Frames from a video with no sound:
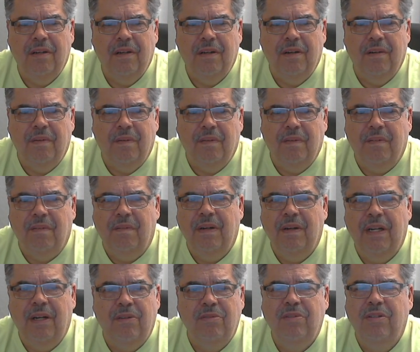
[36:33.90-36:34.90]
Uh, we
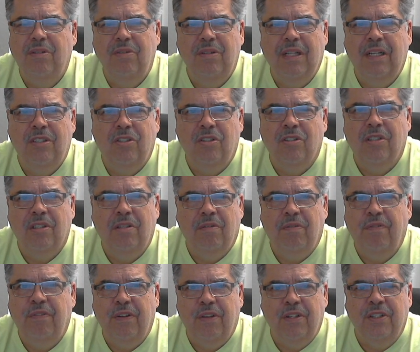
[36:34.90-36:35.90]
don't do that just to
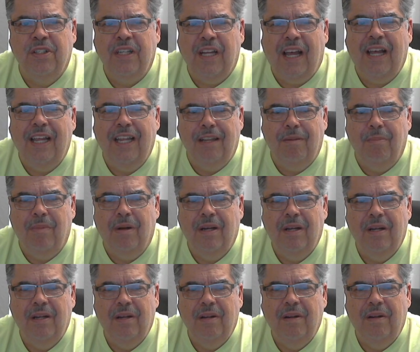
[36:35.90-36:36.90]
fill time.
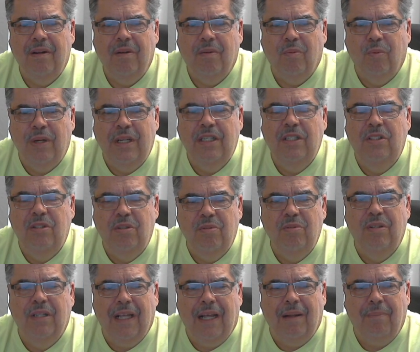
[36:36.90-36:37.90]
We do
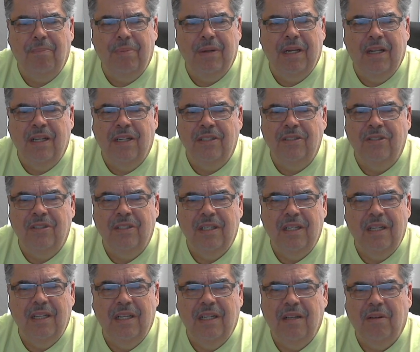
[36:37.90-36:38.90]
that because
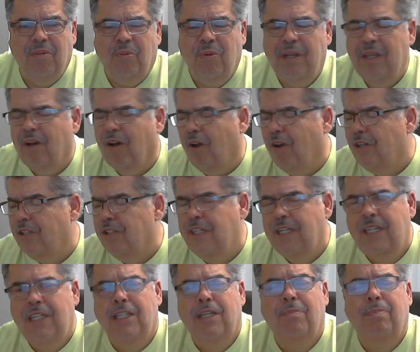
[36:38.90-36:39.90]
we all
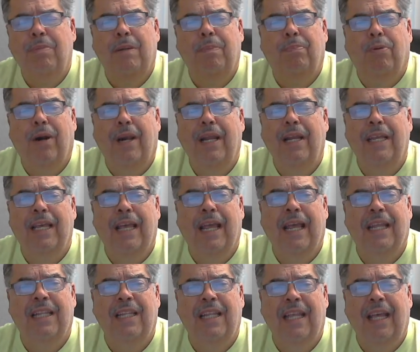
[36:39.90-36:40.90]
need to be praying
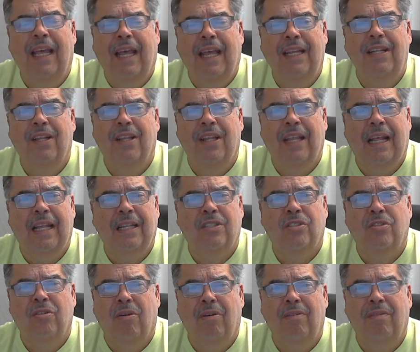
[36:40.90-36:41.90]
at the end of that
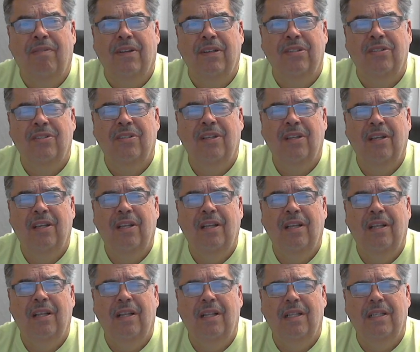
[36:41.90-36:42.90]
service
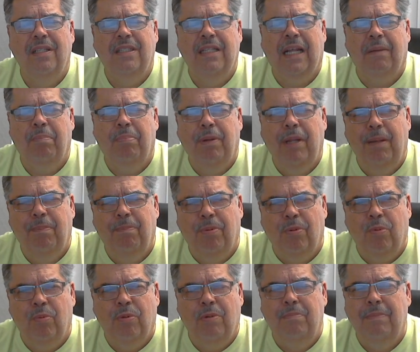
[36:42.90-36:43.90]
that people
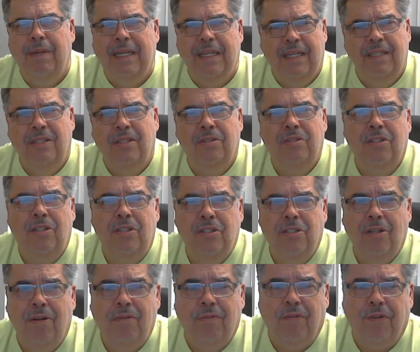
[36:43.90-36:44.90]
will make a
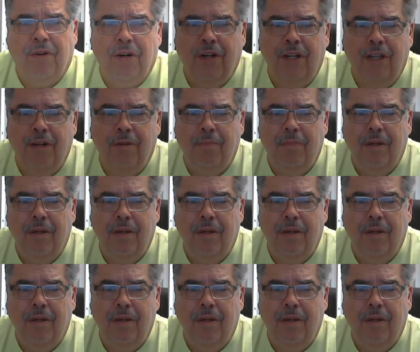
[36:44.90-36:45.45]
decision for him.